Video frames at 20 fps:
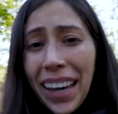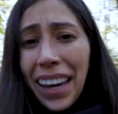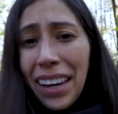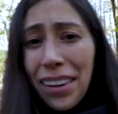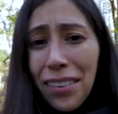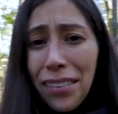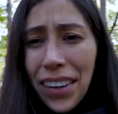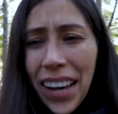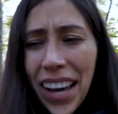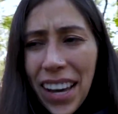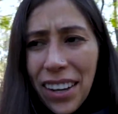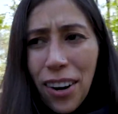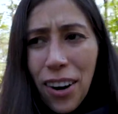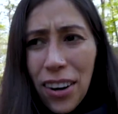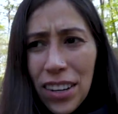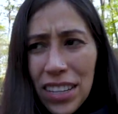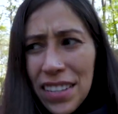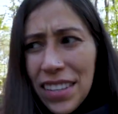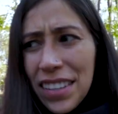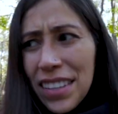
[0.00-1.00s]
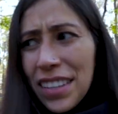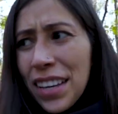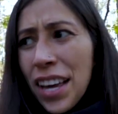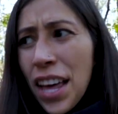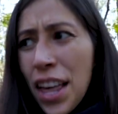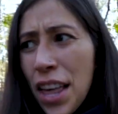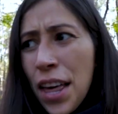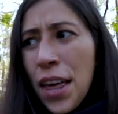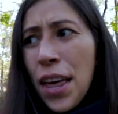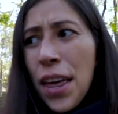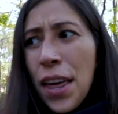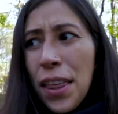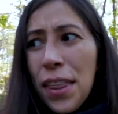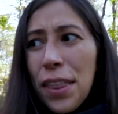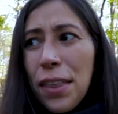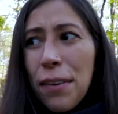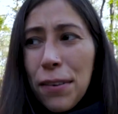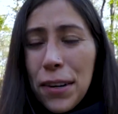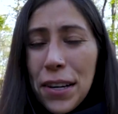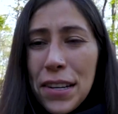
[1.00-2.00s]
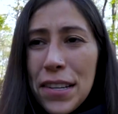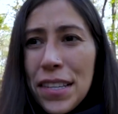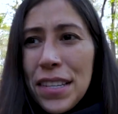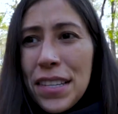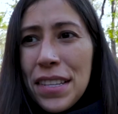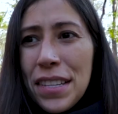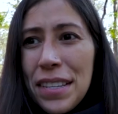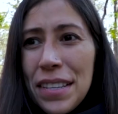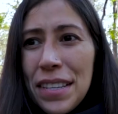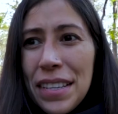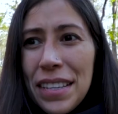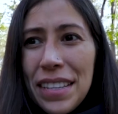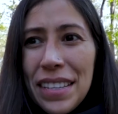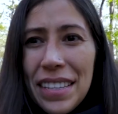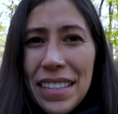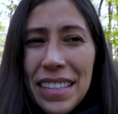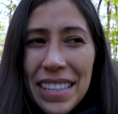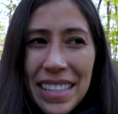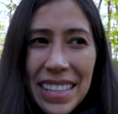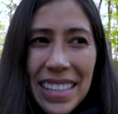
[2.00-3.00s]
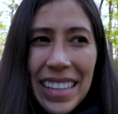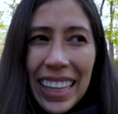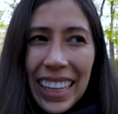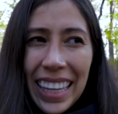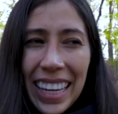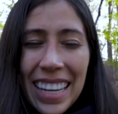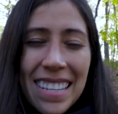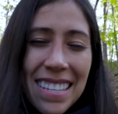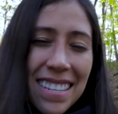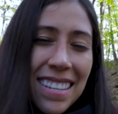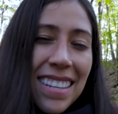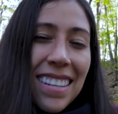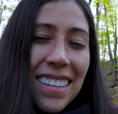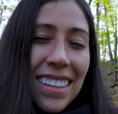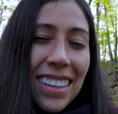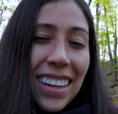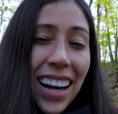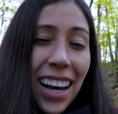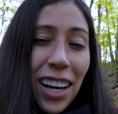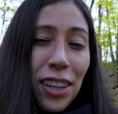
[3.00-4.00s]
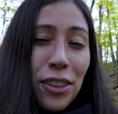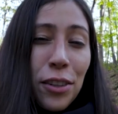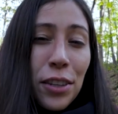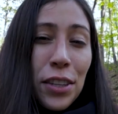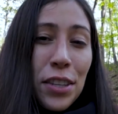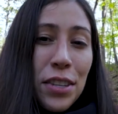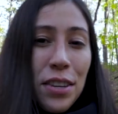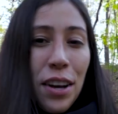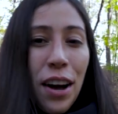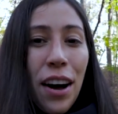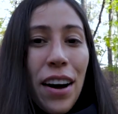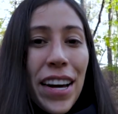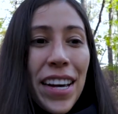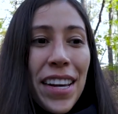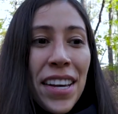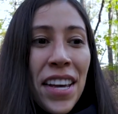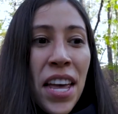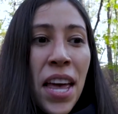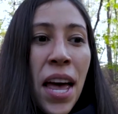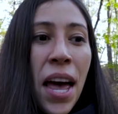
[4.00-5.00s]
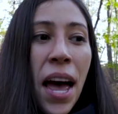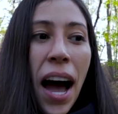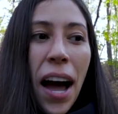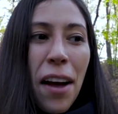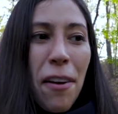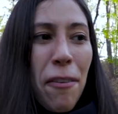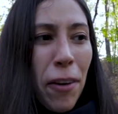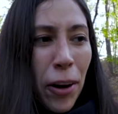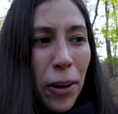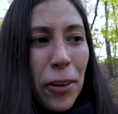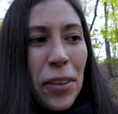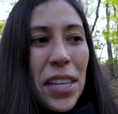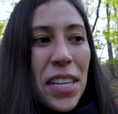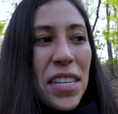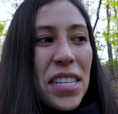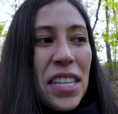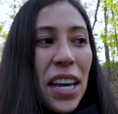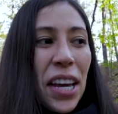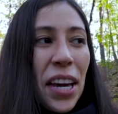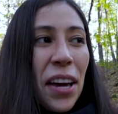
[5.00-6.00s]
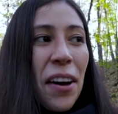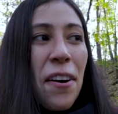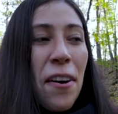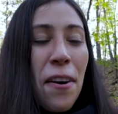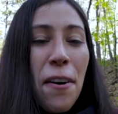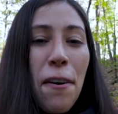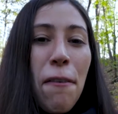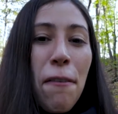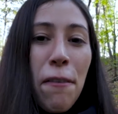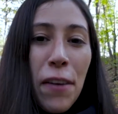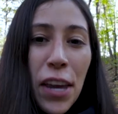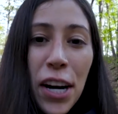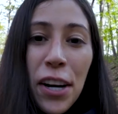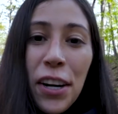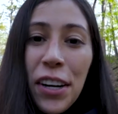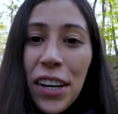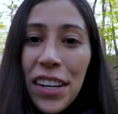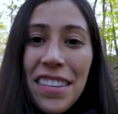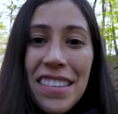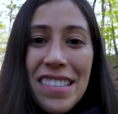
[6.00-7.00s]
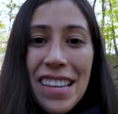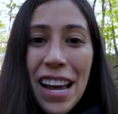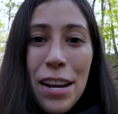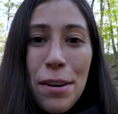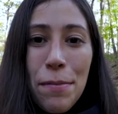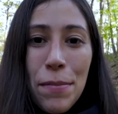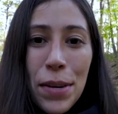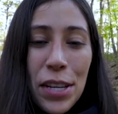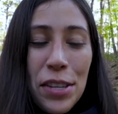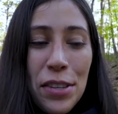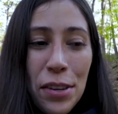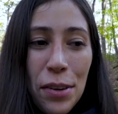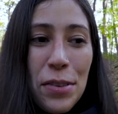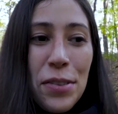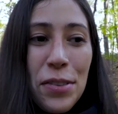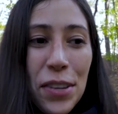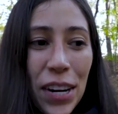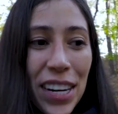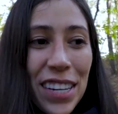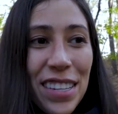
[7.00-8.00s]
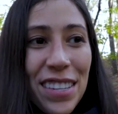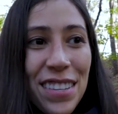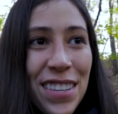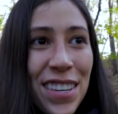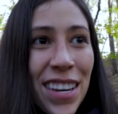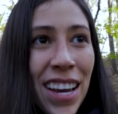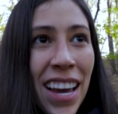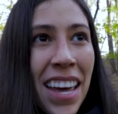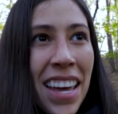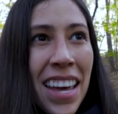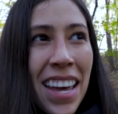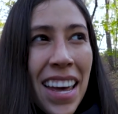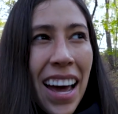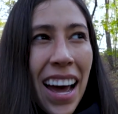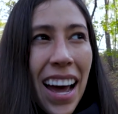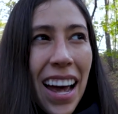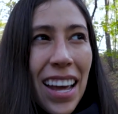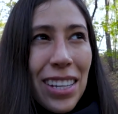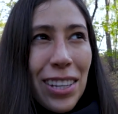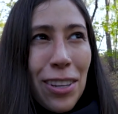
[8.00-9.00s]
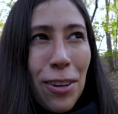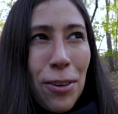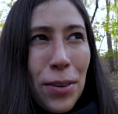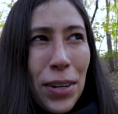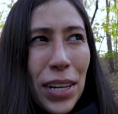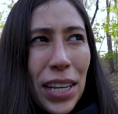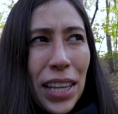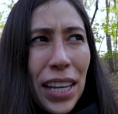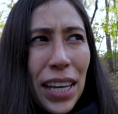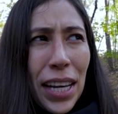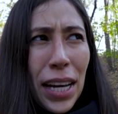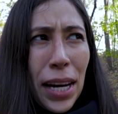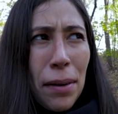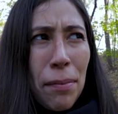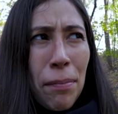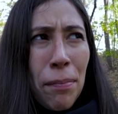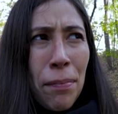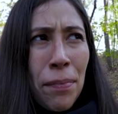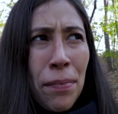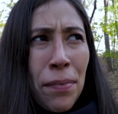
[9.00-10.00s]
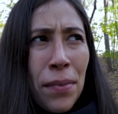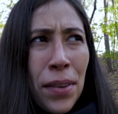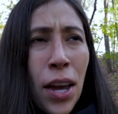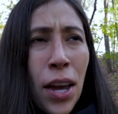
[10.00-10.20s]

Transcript: cave, and honestly, the first like instant that I actually saw it, I felt this like fear inside of me. It's so strange. I don't really think I'm.